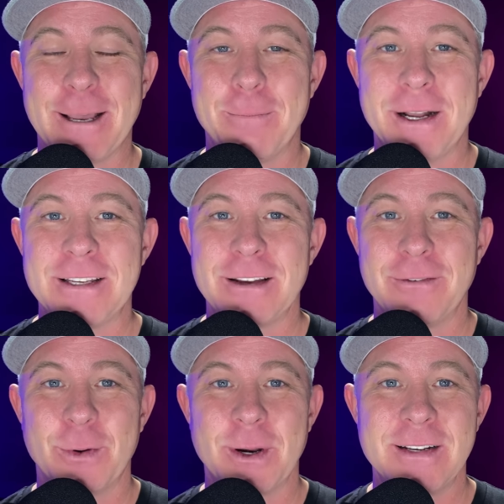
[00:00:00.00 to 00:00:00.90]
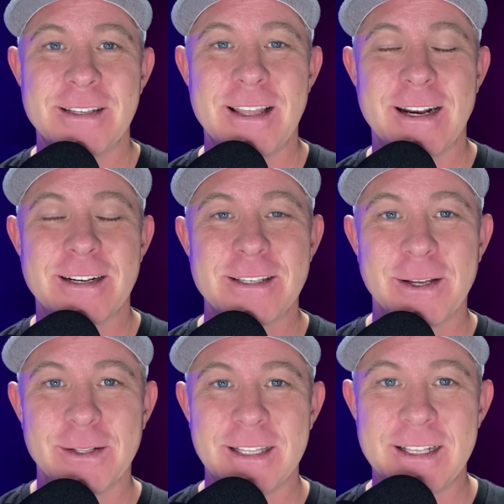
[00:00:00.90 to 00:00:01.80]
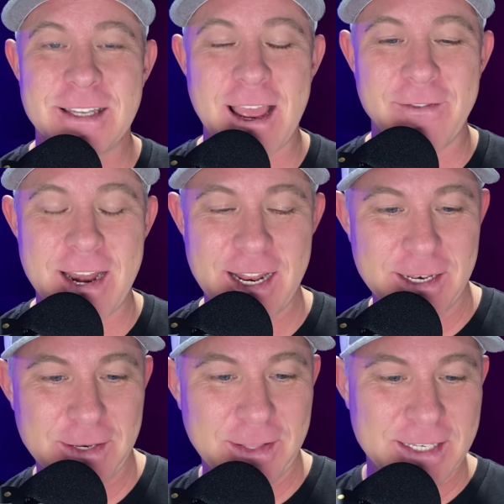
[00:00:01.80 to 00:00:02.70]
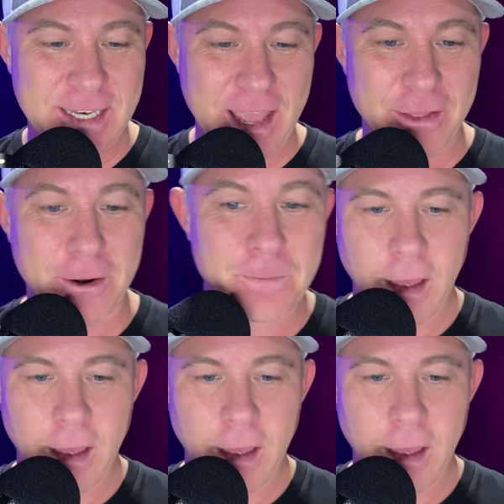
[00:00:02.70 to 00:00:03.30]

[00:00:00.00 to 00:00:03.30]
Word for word: a bunch of words there. So let's dive right in and do this together.